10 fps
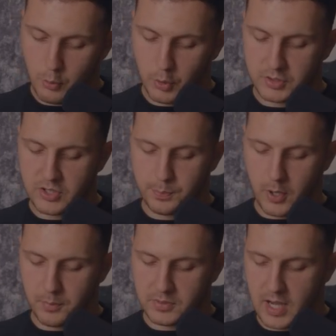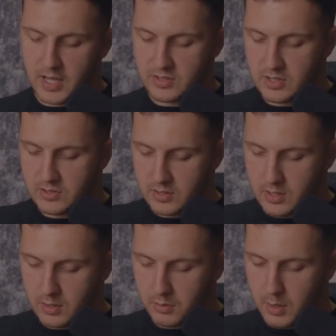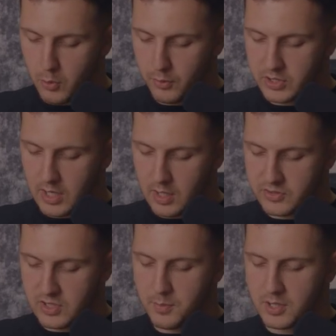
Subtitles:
What this prompt does is it removes LLC,